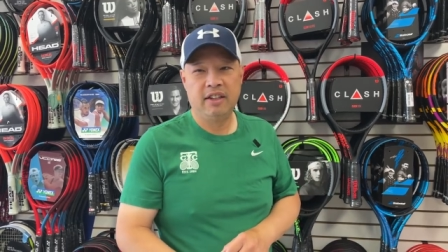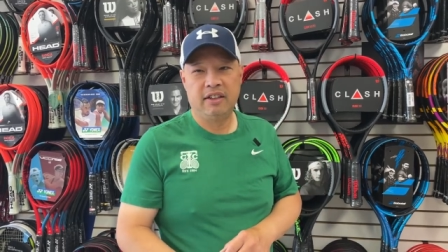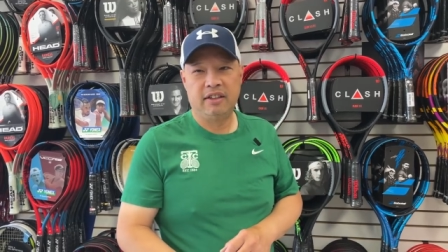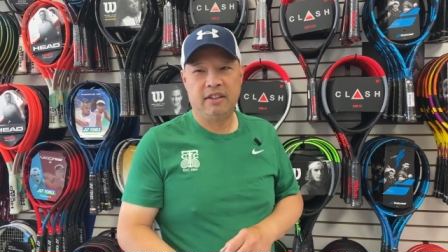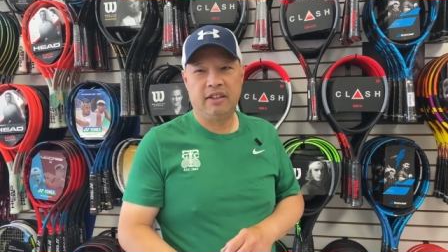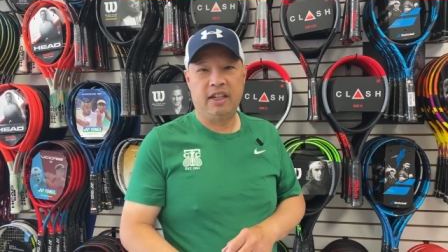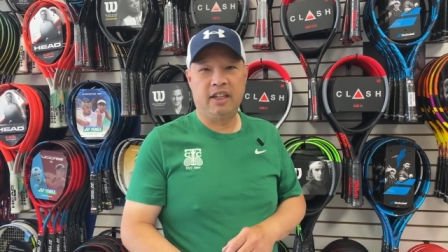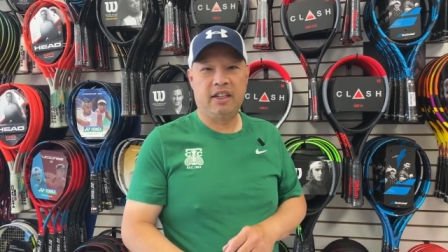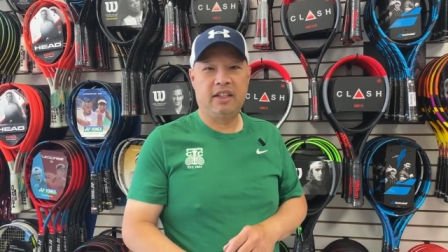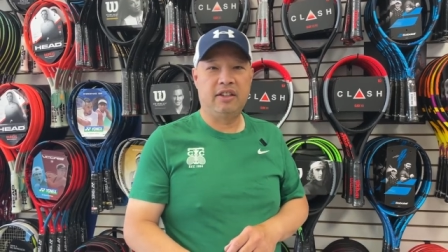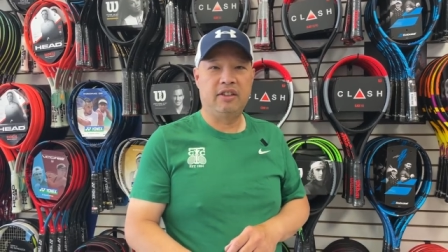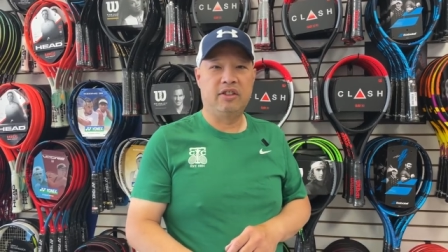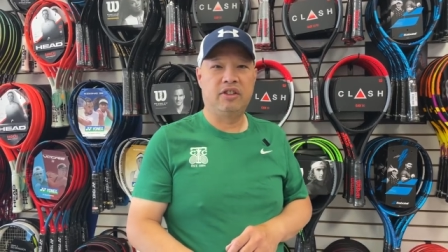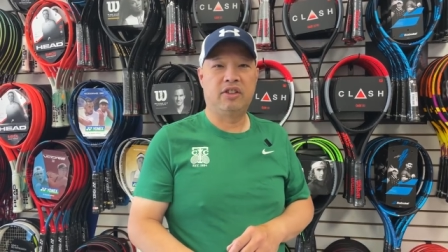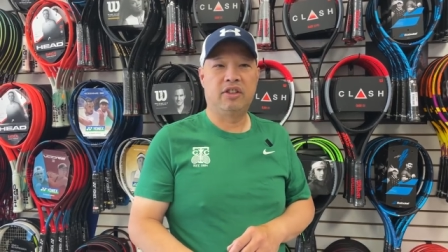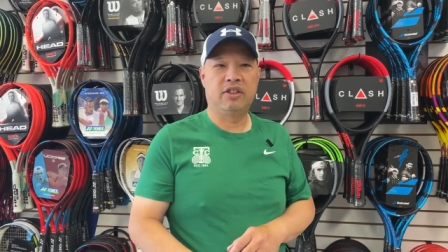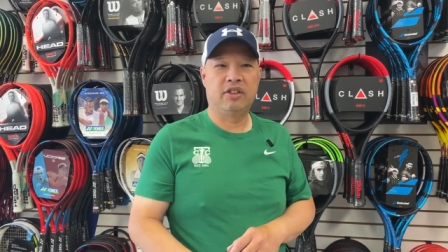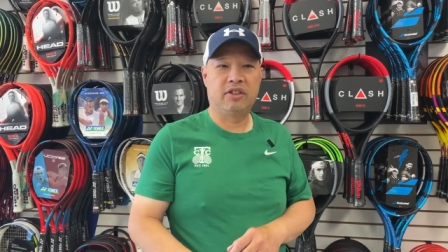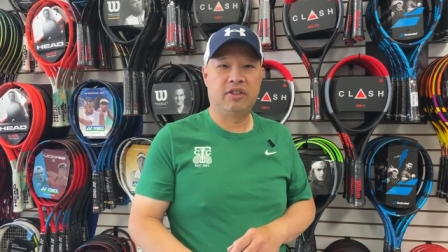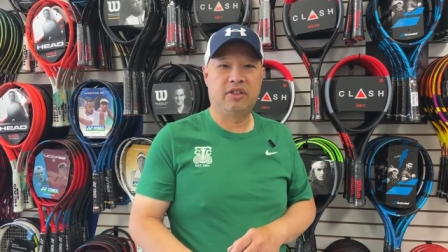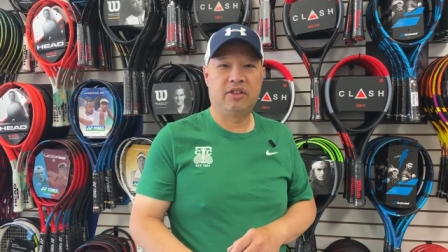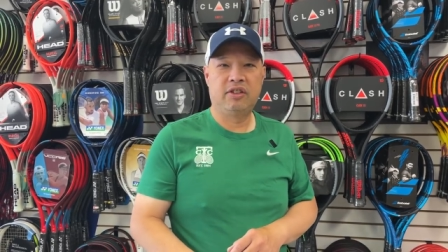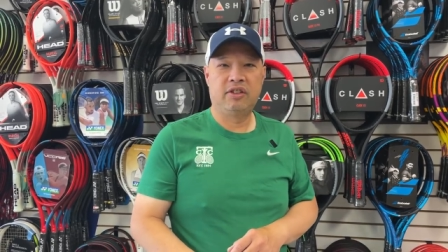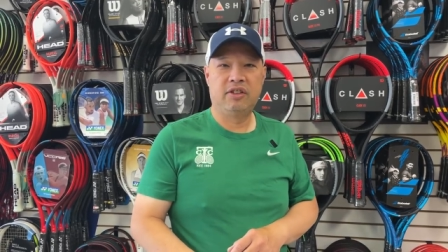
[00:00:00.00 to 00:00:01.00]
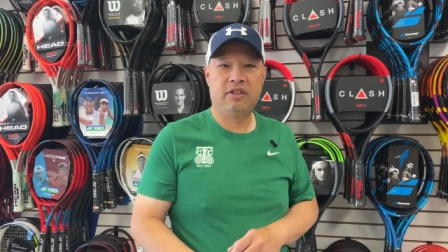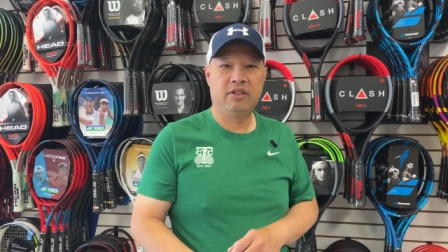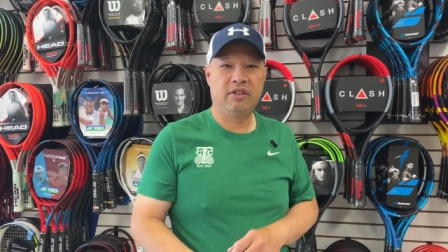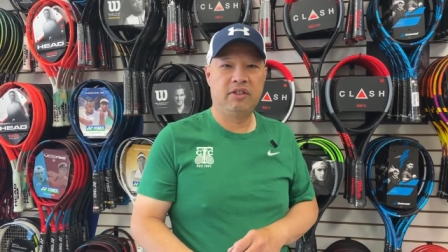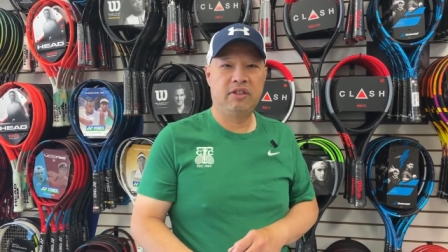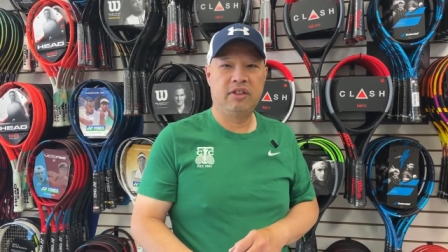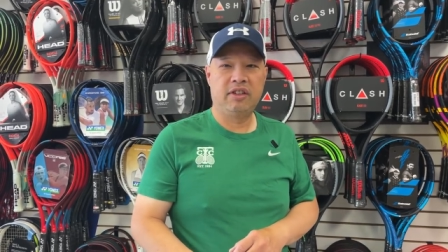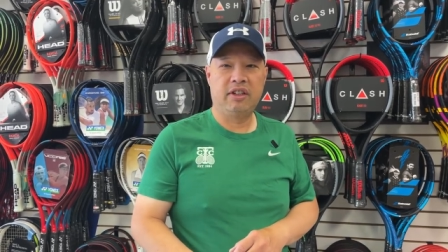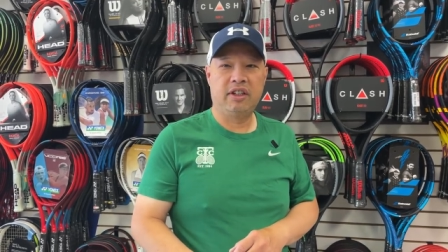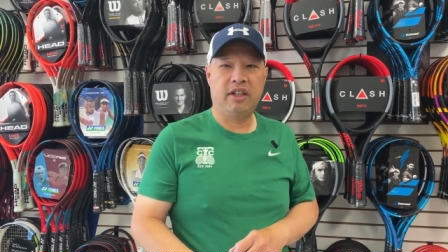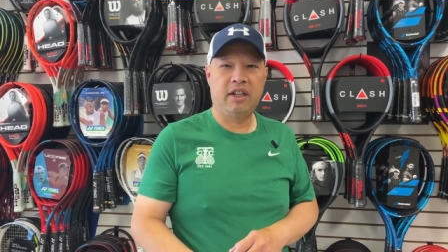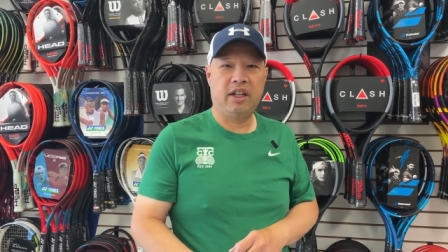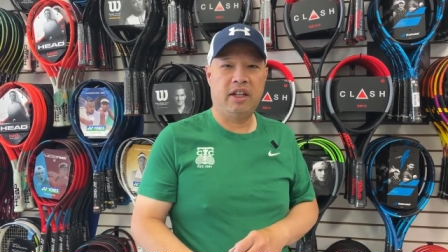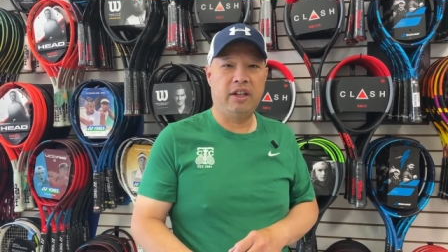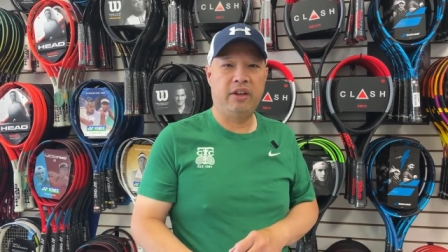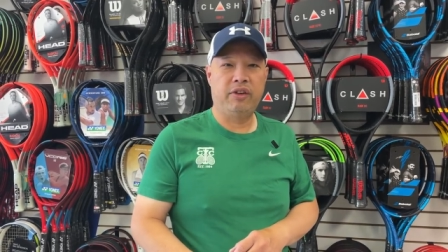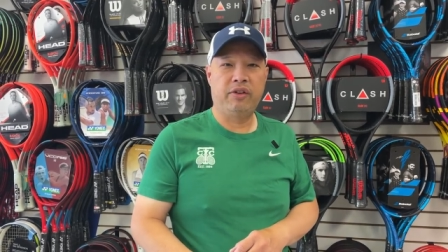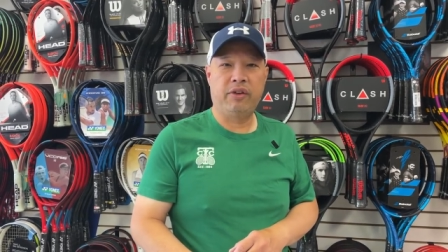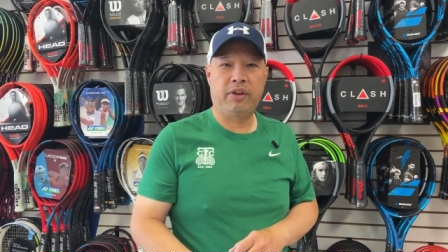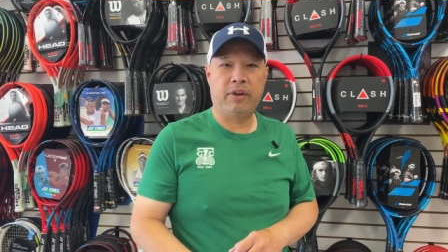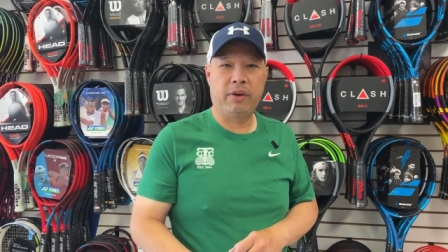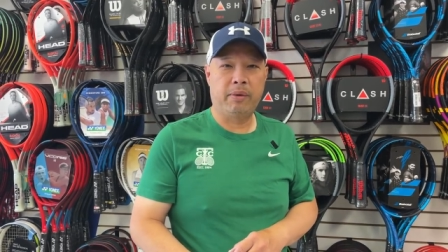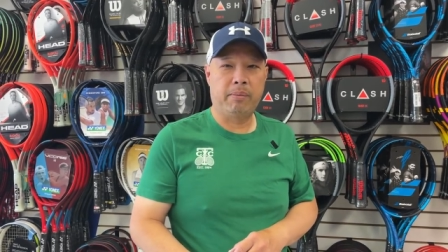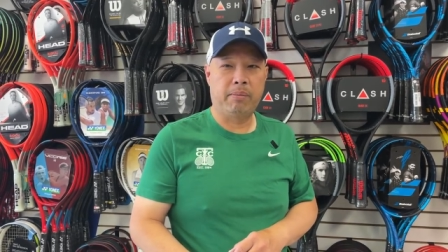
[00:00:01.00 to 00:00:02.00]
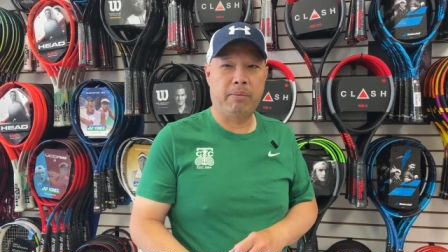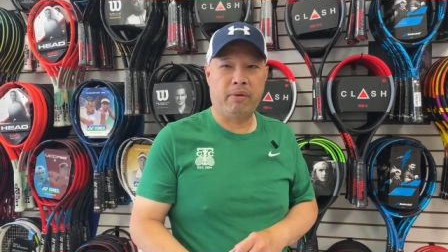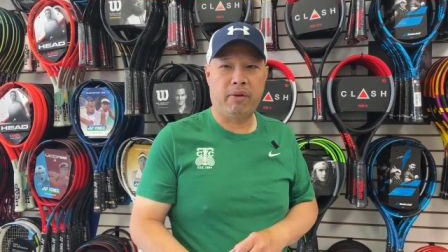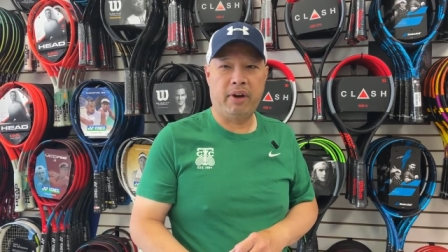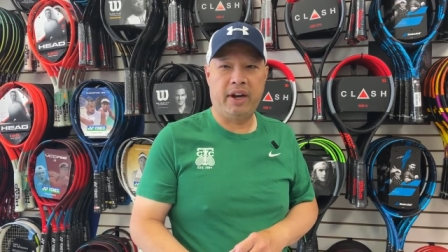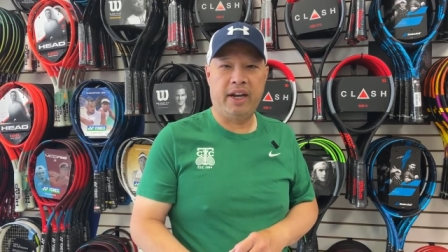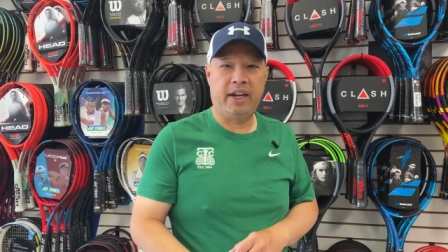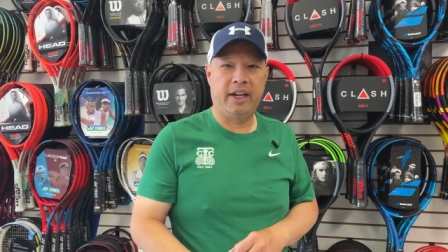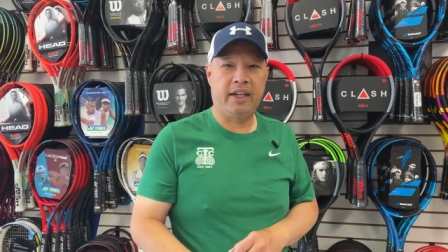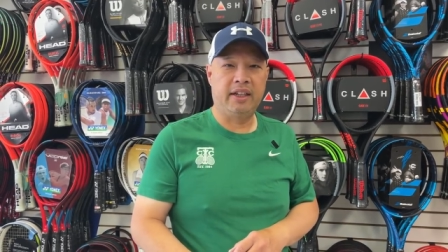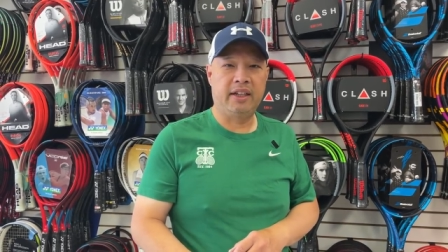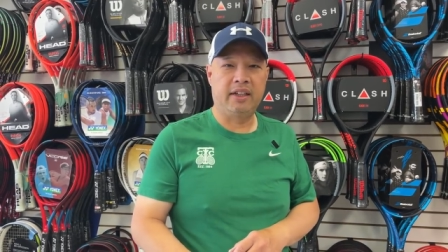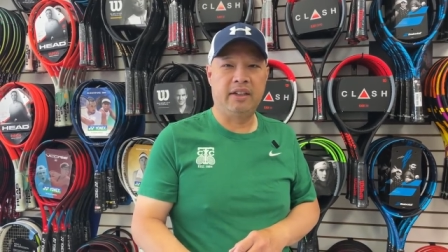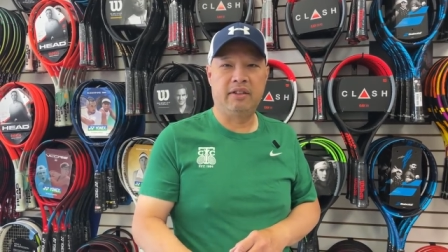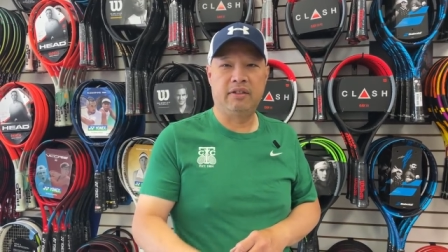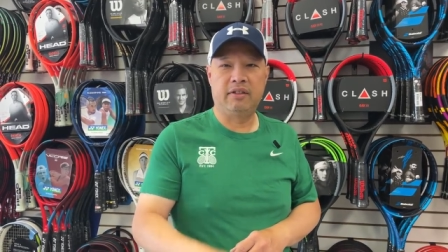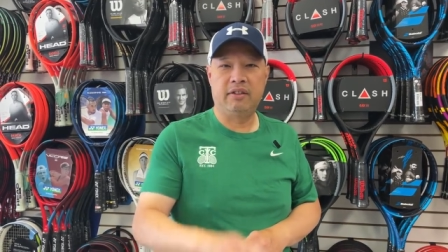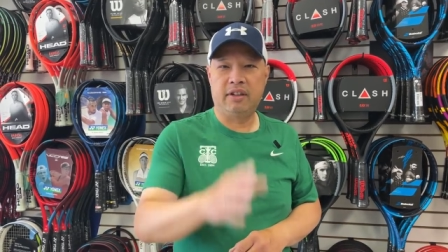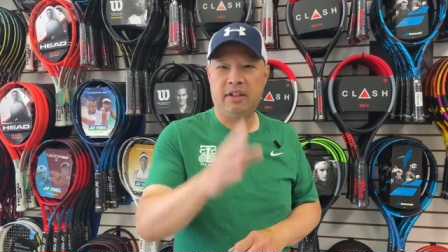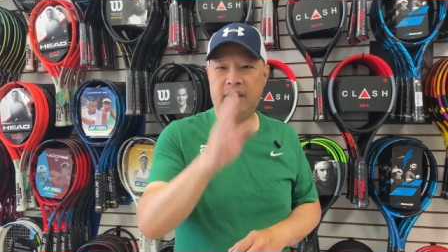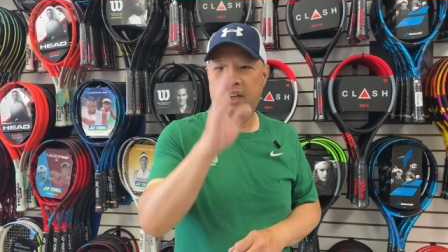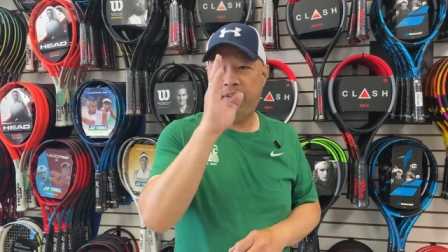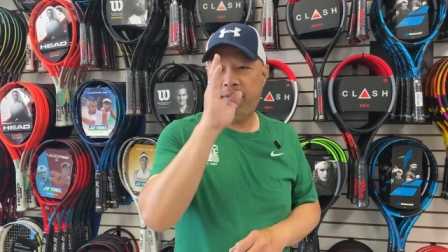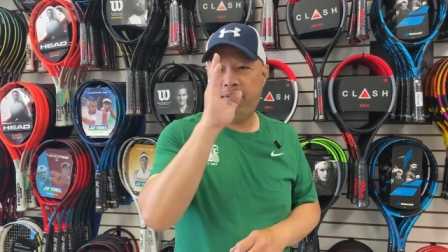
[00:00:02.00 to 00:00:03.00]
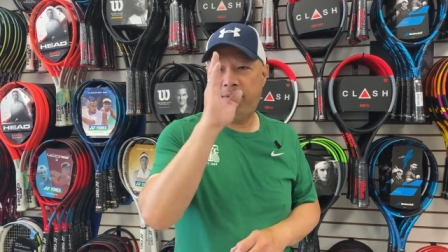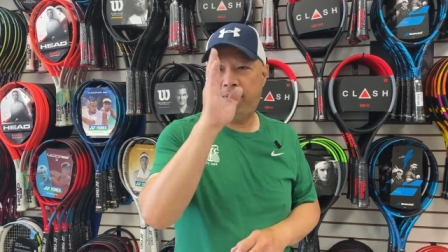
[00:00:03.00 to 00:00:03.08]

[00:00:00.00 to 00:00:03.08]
they can just clear their brain and get